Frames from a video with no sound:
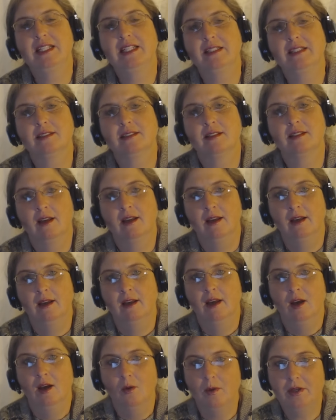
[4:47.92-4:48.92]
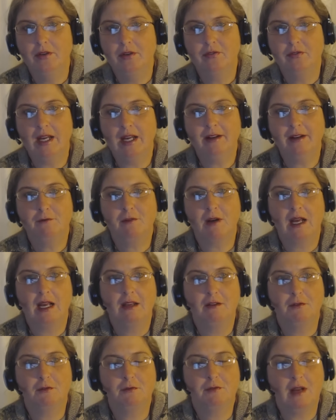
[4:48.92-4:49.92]
This, when you've got a
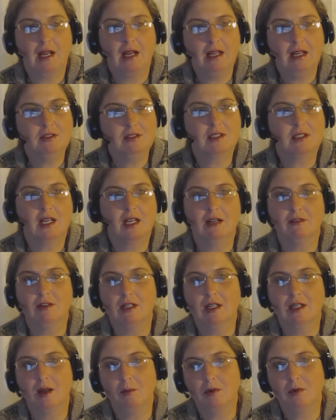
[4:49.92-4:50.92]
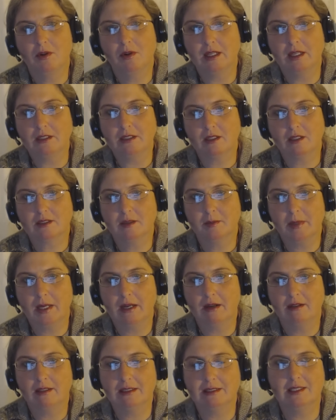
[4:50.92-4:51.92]
five, five is kind of a number that talks
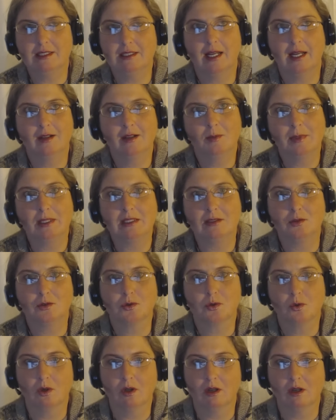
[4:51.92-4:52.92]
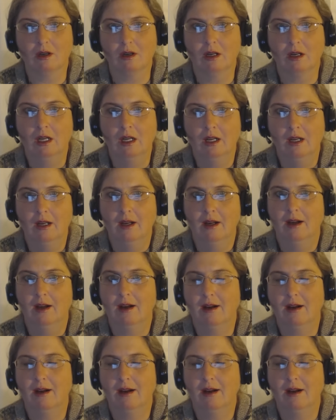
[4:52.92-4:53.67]
about entanglements or